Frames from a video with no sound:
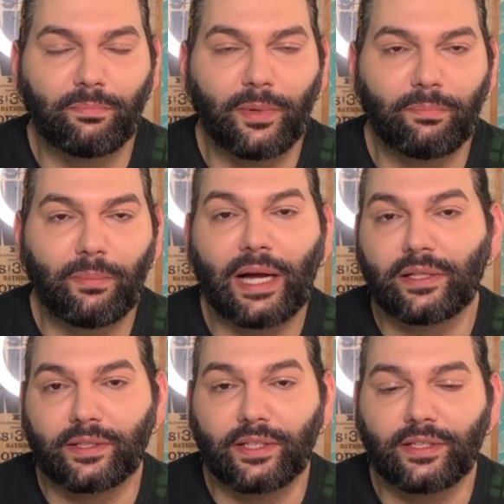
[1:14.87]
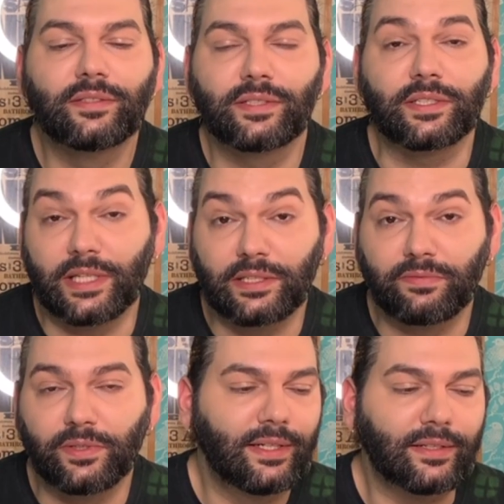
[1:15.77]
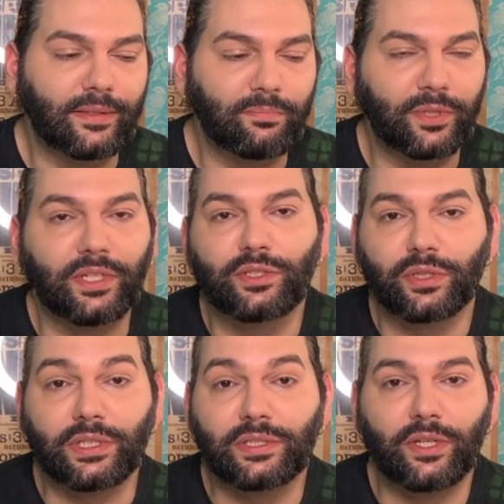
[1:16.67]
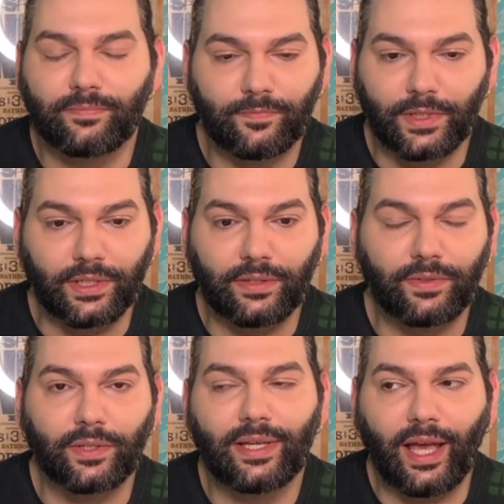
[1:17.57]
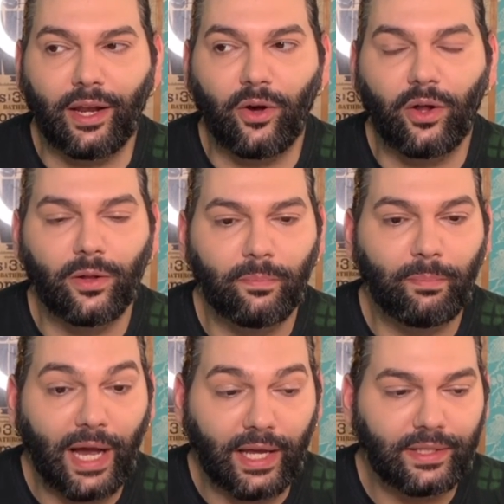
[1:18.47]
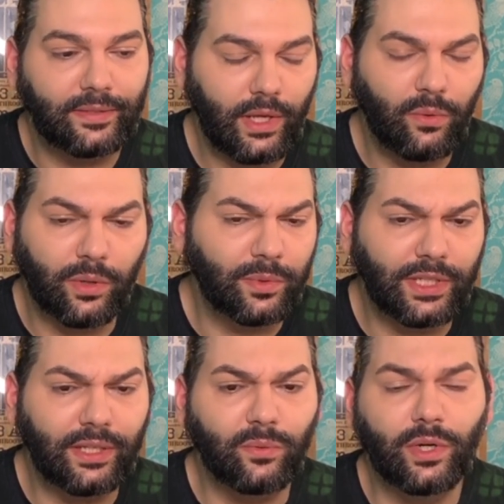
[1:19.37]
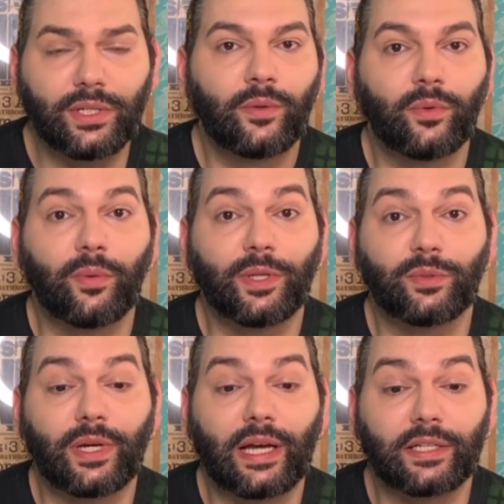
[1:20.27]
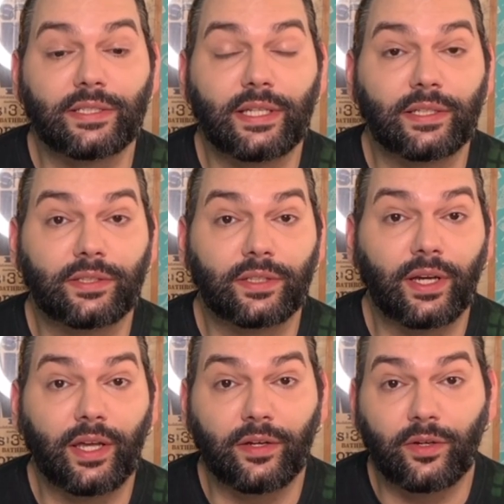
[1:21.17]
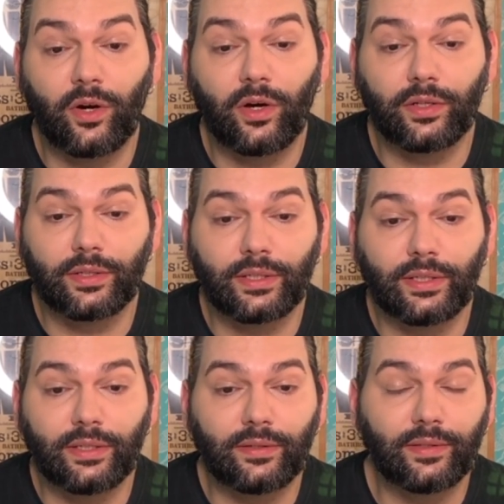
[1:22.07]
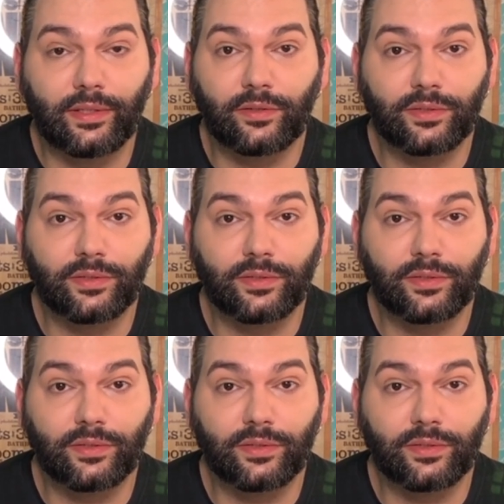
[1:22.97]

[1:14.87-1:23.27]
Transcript: mildly successful. I'm pretty sure it's not very difficult at all. But what we did was we went to a garden center and got little